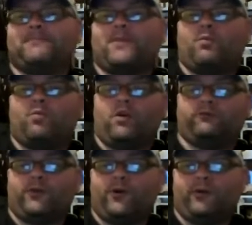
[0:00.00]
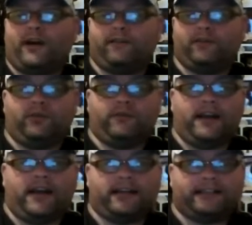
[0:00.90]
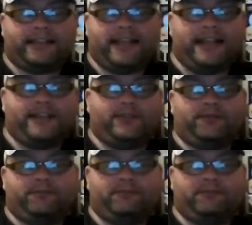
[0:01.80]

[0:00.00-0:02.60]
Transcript: What role have you done that has scared you?